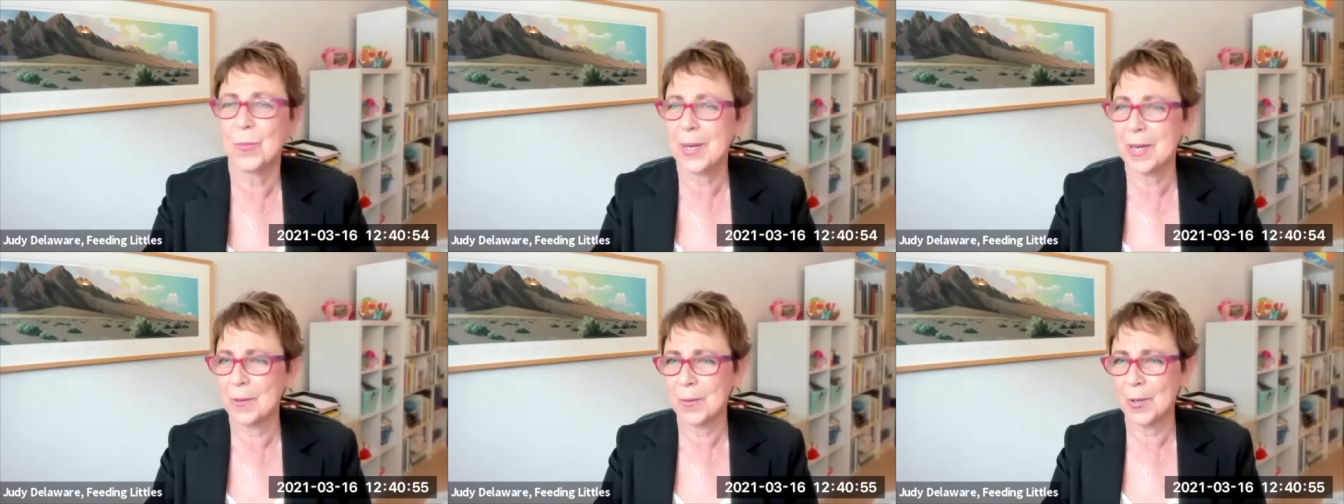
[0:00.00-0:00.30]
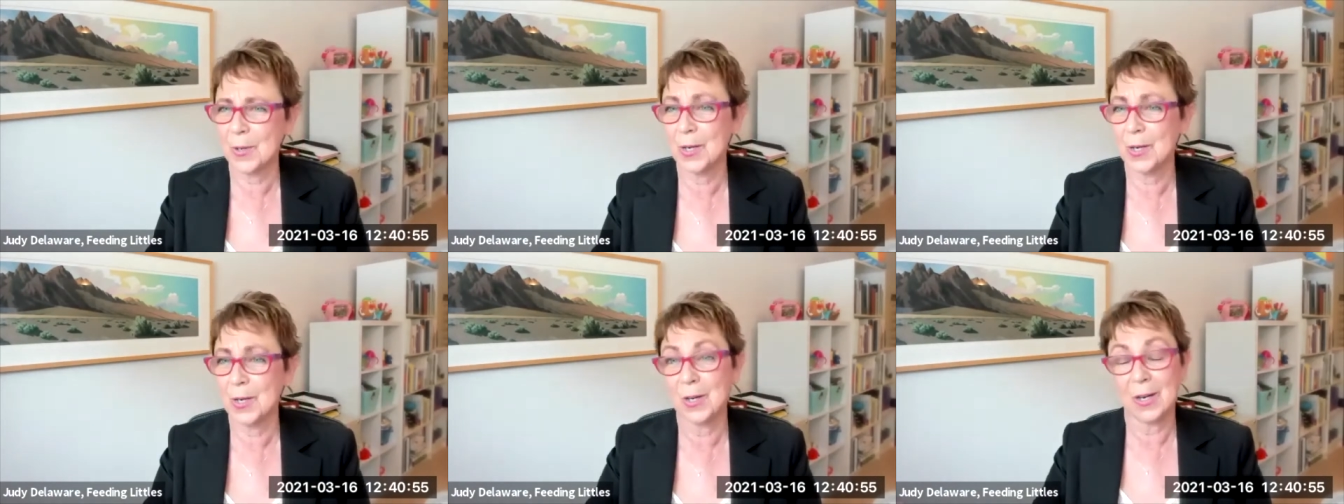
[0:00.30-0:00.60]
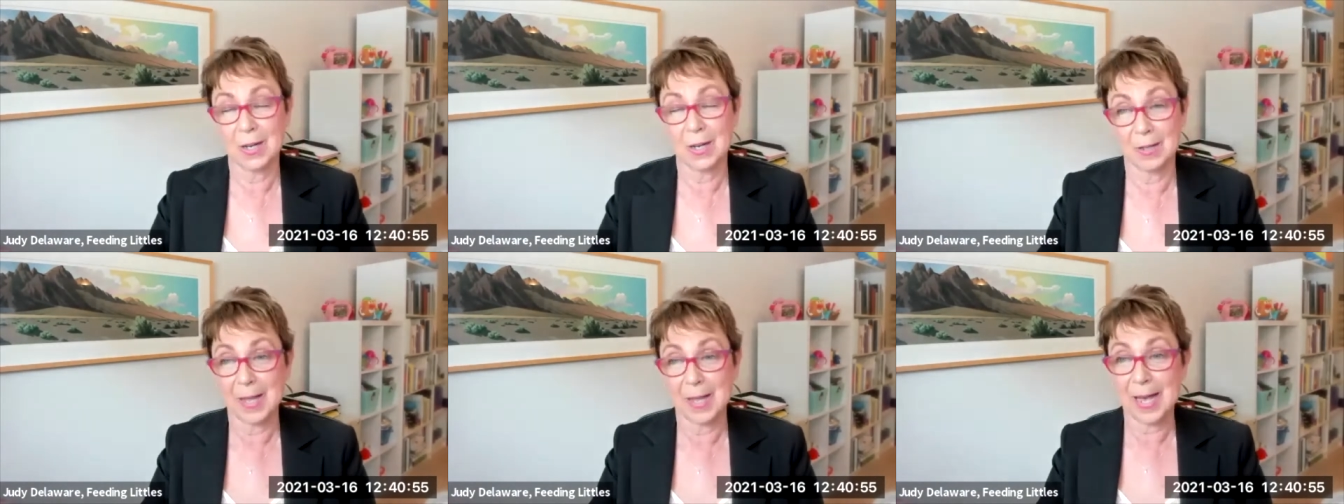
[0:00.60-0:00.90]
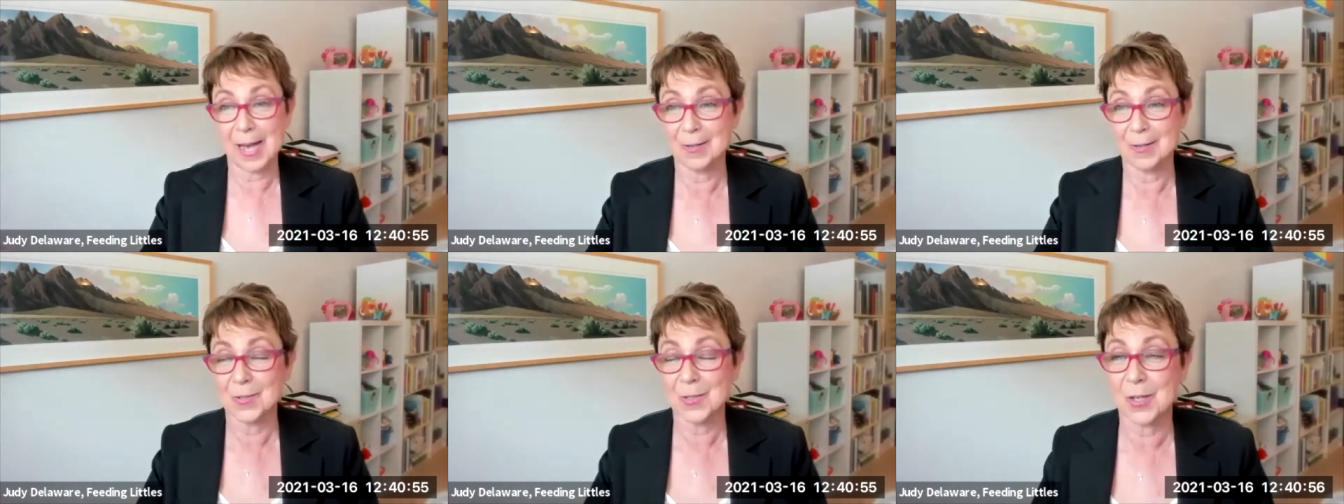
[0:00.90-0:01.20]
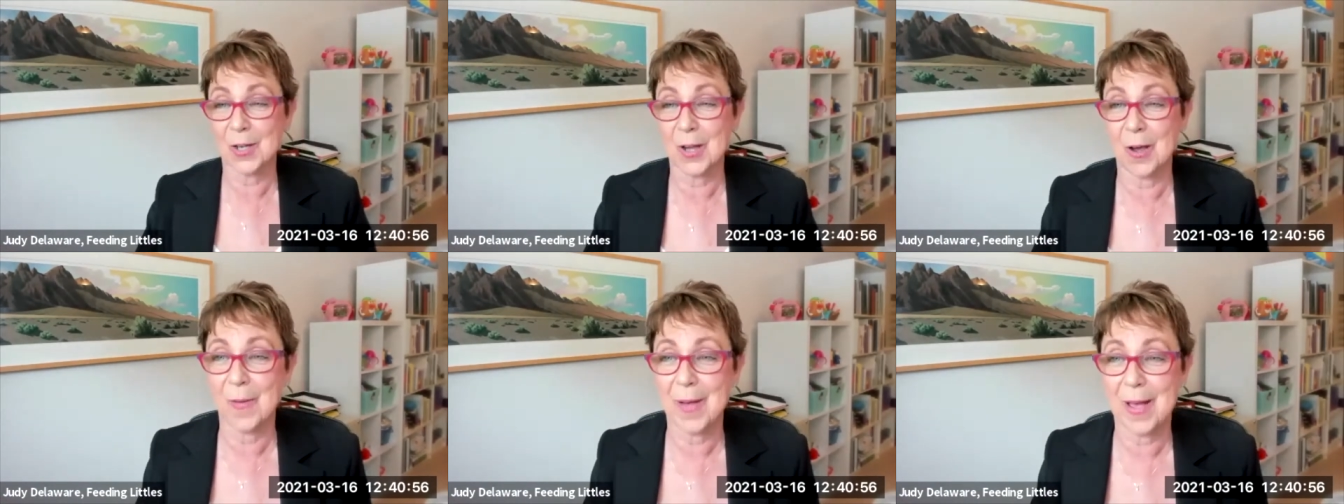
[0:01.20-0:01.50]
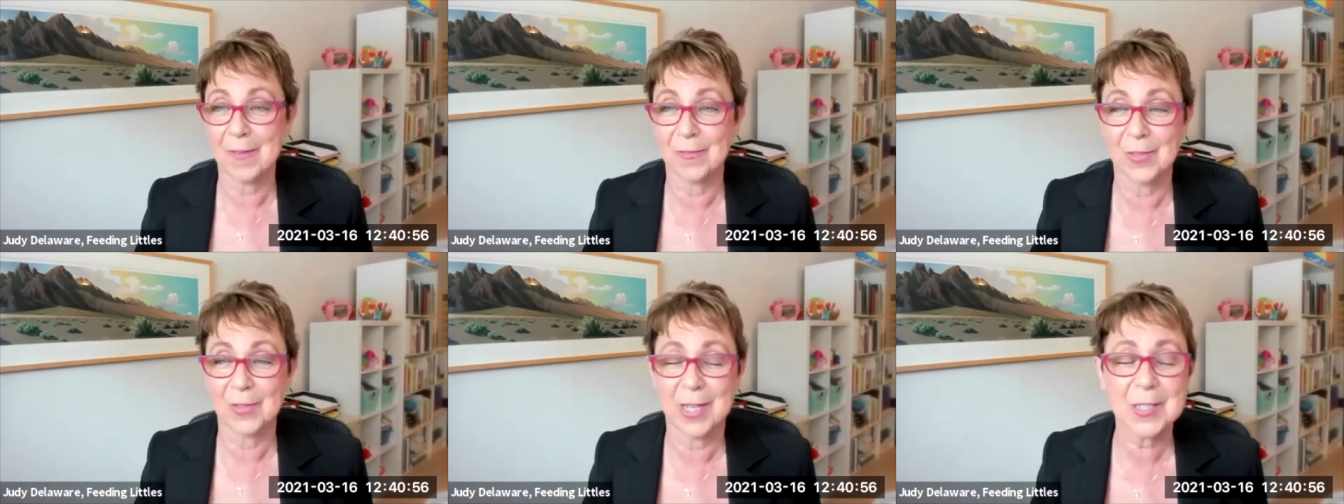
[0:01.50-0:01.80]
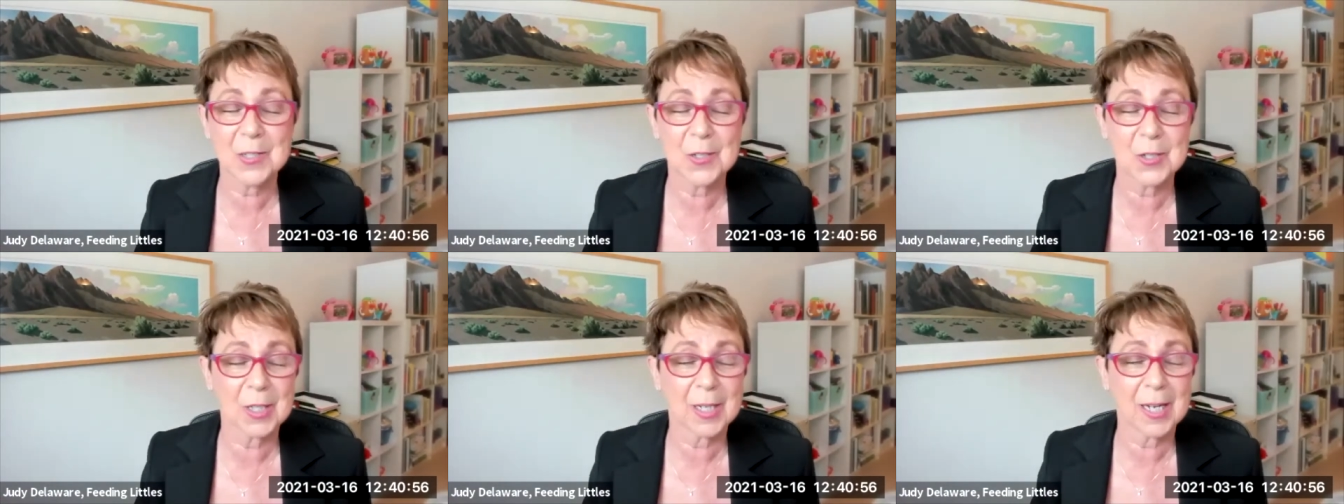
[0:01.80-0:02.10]
we were allowed to go have
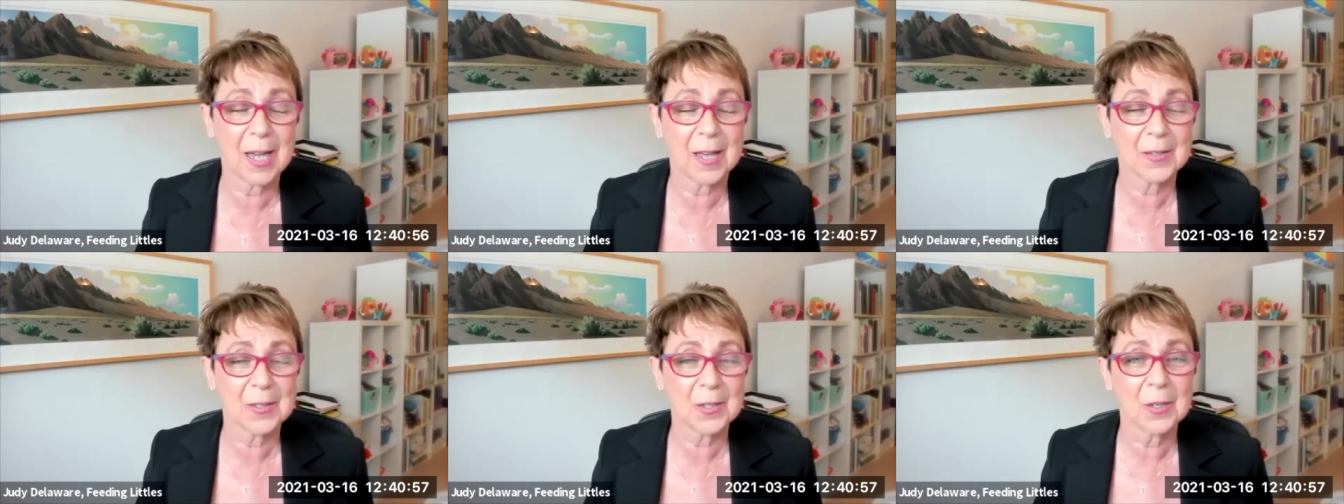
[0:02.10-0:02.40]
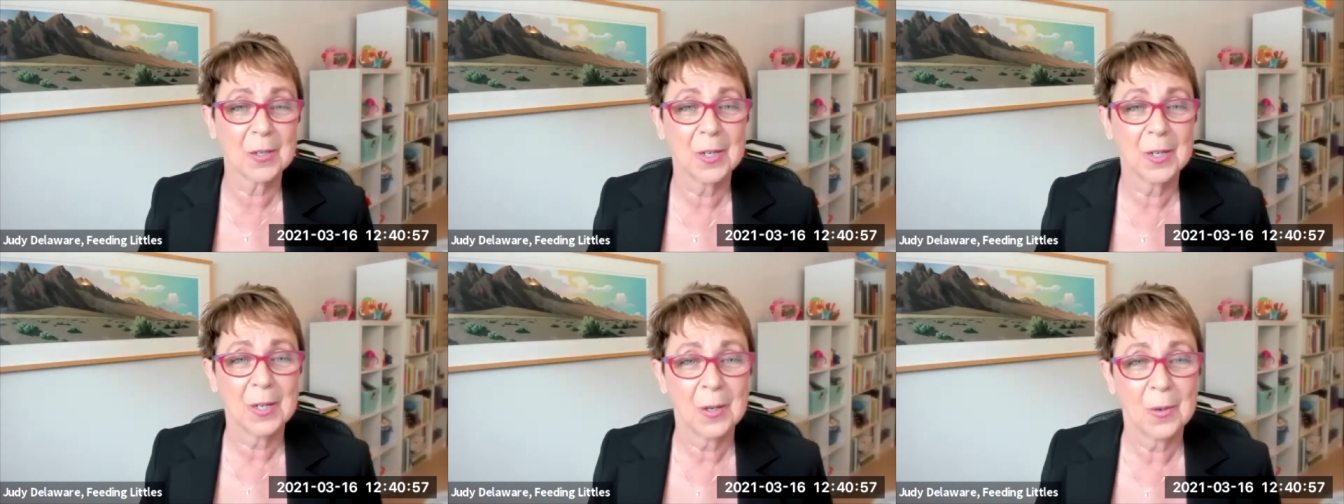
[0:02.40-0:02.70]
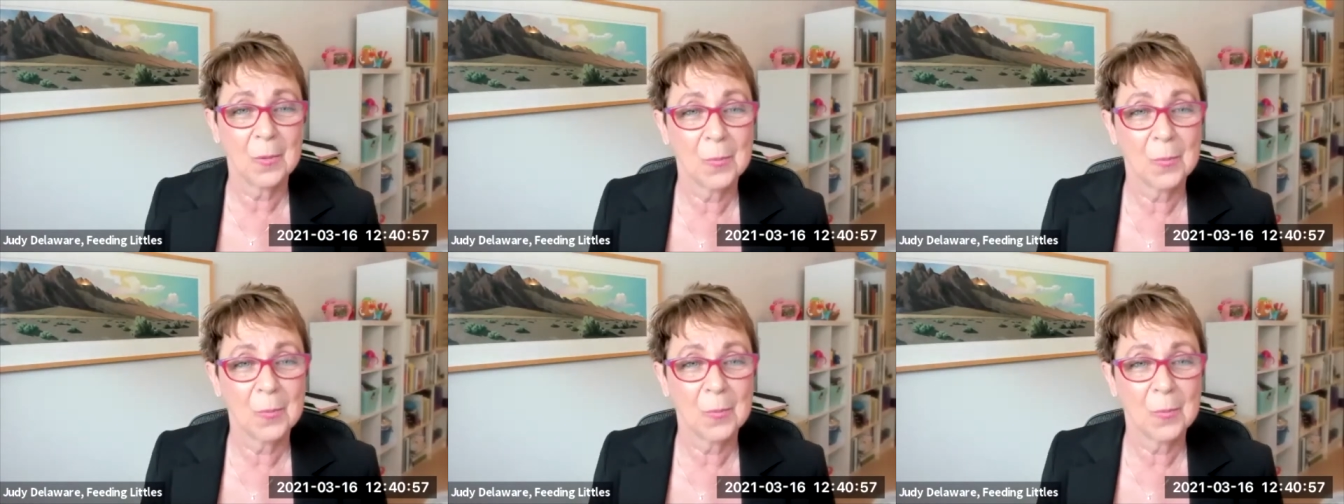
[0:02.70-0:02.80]
lunch together,